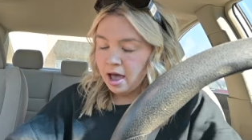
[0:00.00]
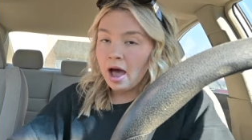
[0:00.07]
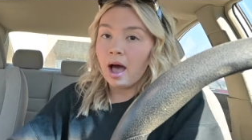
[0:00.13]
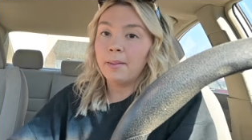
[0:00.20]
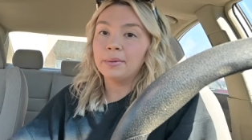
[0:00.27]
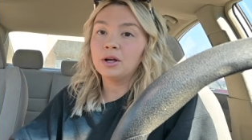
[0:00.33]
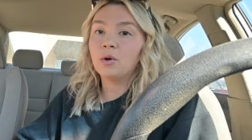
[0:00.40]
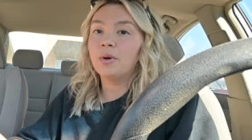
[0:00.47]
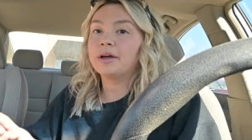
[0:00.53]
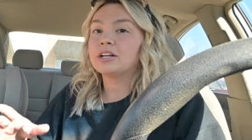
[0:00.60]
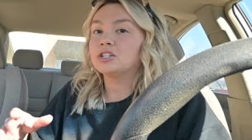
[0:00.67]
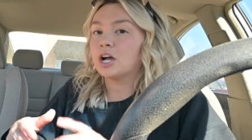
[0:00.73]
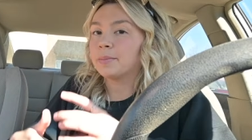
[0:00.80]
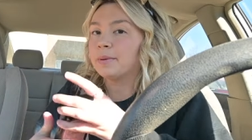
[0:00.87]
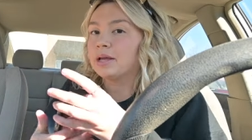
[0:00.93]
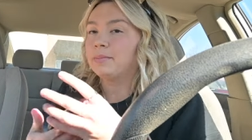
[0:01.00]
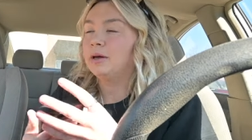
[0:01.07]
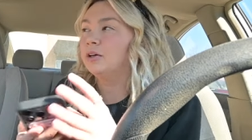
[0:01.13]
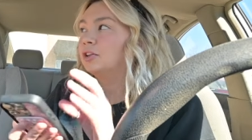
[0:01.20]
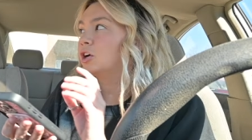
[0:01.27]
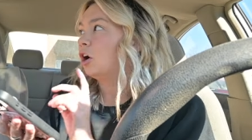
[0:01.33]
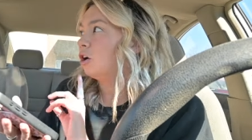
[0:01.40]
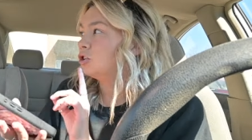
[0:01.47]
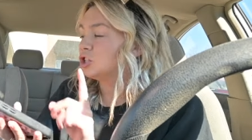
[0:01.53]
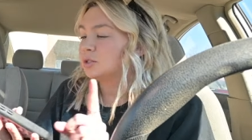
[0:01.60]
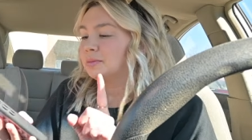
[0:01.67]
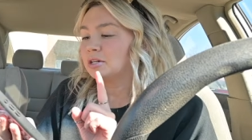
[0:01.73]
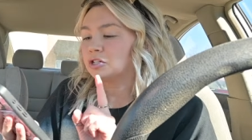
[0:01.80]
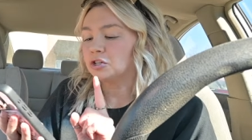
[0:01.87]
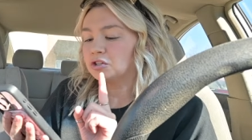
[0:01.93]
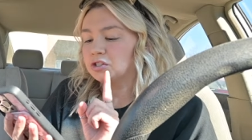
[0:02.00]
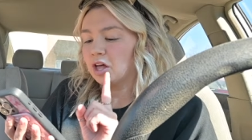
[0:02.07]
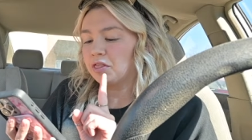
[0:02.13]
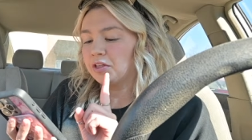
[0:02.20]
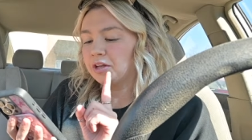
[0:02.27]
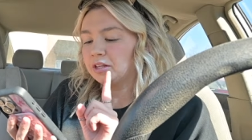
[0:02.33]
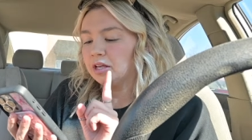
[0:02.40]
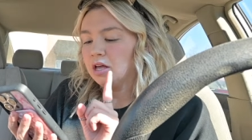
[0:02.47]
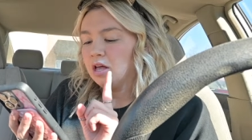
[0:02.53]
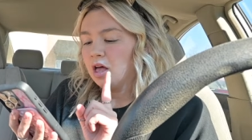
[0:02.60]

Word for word: I'm gonna quick check my email in the car just to make sure there's nothing